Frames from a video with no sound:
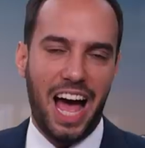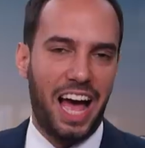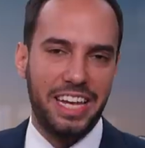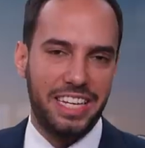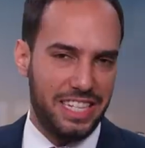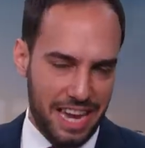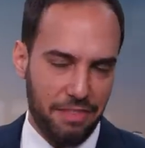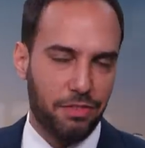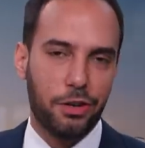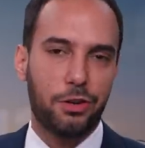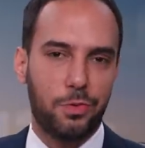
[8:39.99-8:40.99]
I
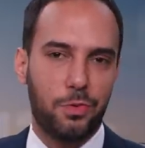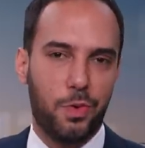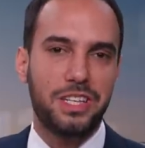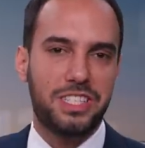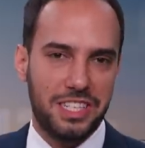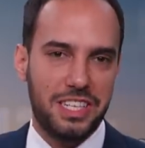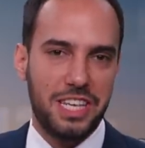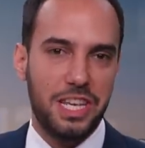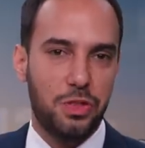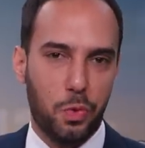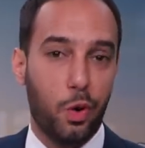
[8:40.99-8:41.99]
never want to
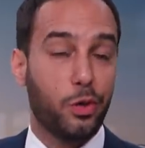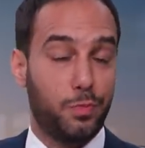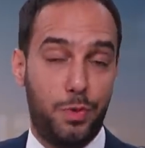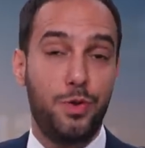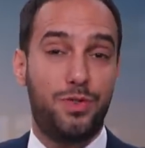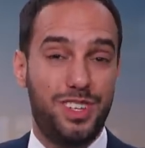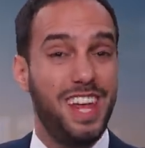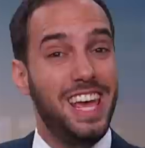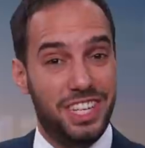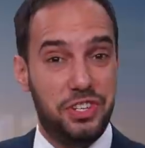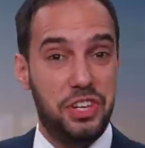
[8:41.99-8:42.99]
see the words Putin,
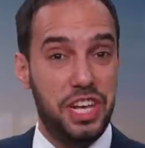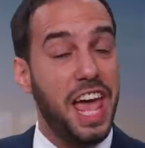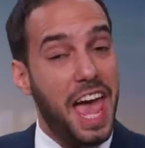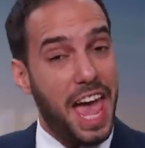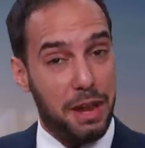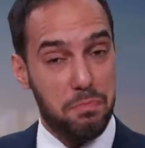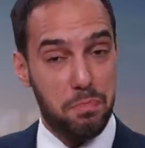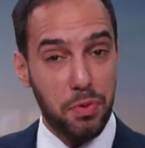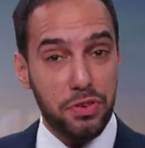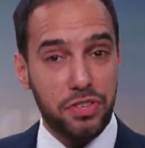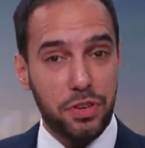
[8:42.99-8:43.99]
Xi, and
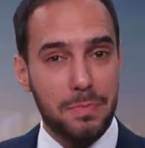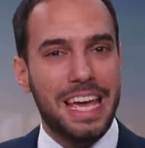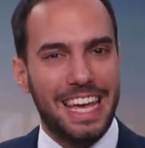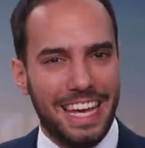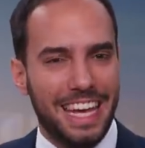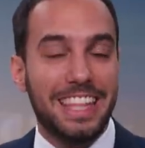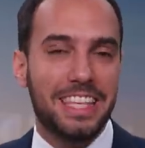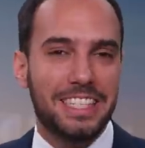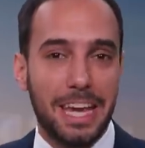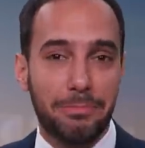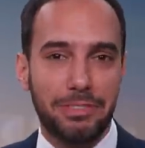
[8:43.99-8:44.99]
bosom in the
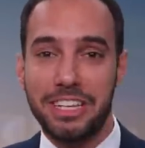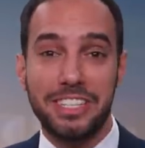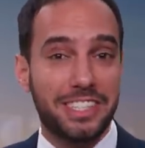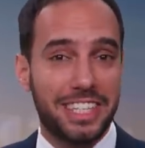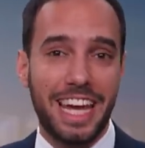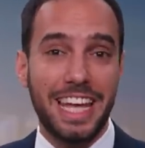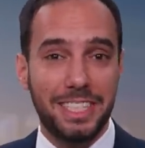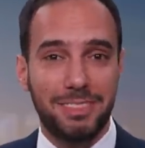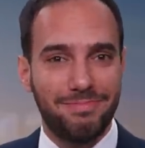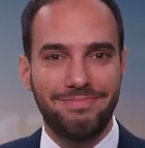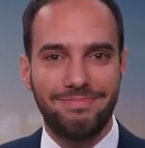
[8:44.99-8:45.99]
same sentence
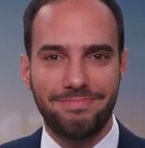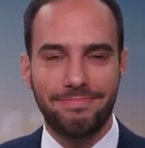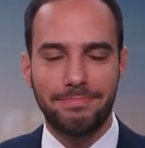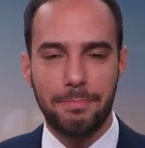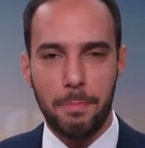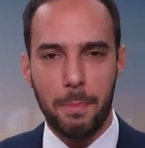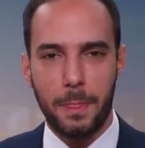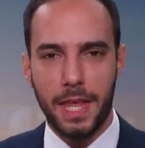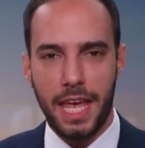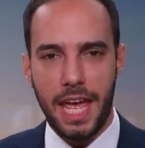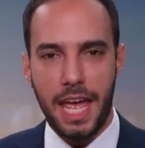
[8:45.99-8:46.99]
again.
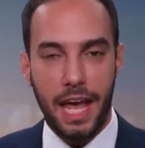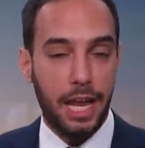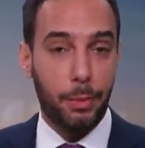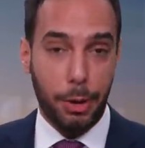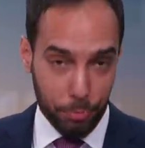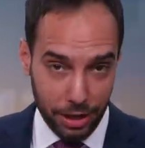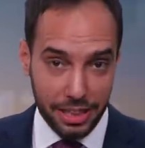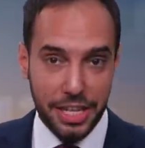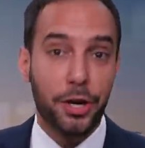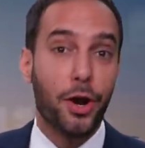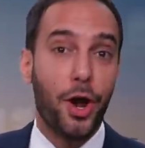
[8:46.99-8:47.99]
Anyway,
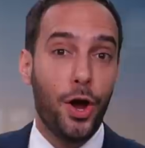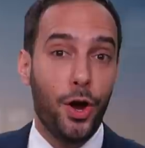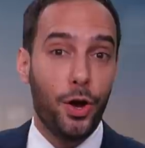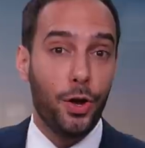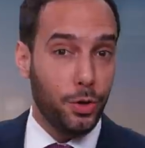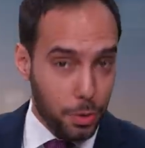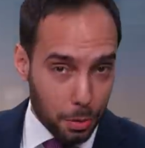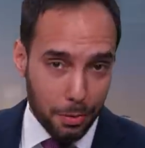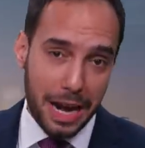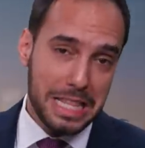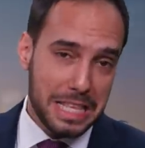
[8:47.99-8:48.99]
ringleader, you're
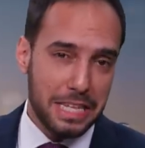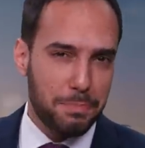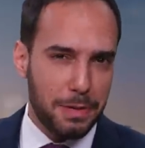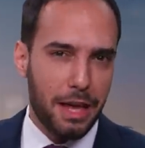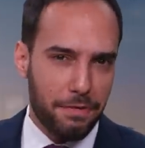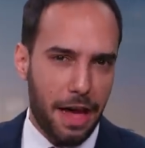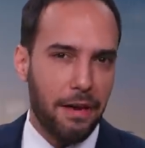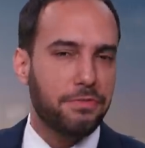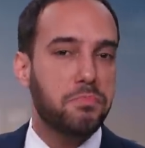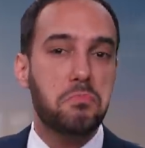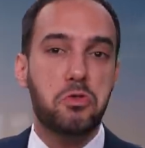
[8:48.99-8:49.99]
right, these
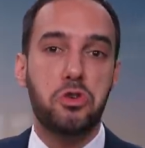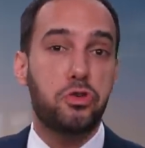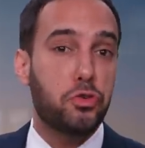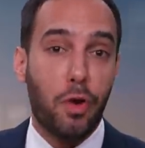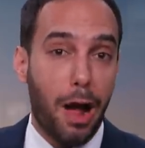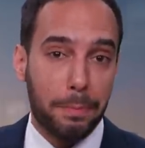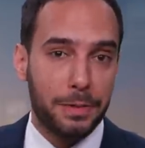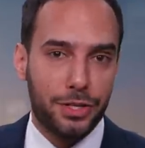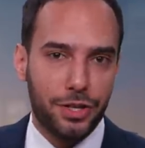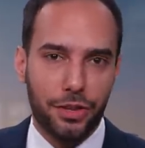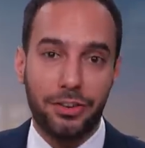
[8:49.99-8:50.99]
BFFs could drop
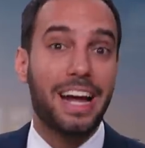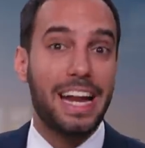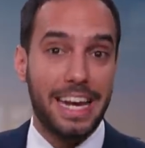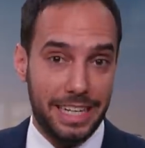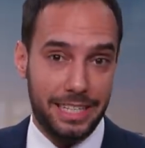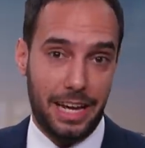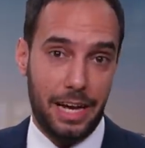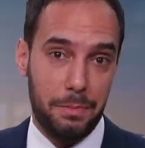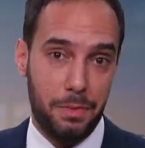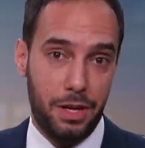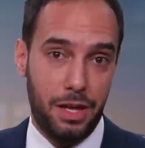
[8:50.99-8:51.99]
each other at any
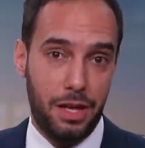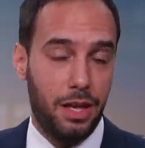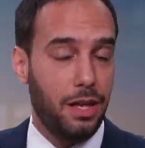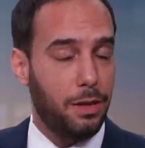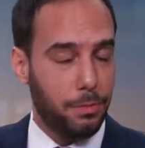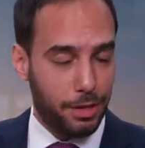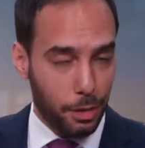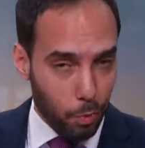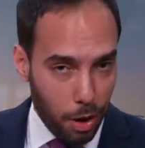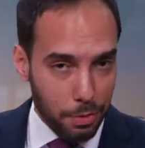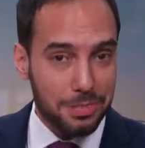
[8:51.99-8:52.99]
time. But they
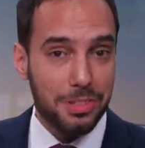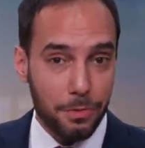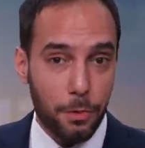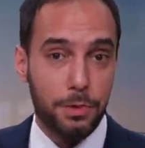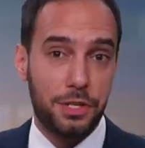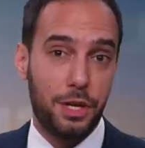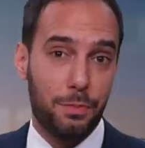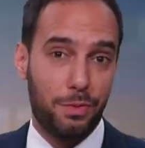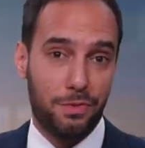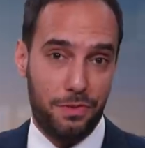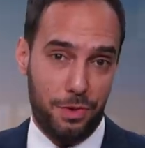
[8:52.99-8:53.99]
won't in the
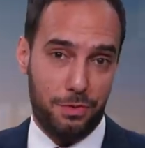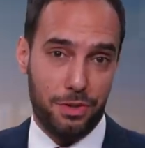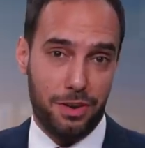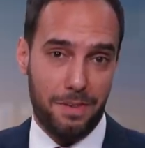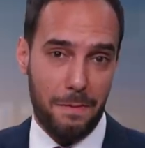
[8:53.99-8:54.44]
foreseeable future.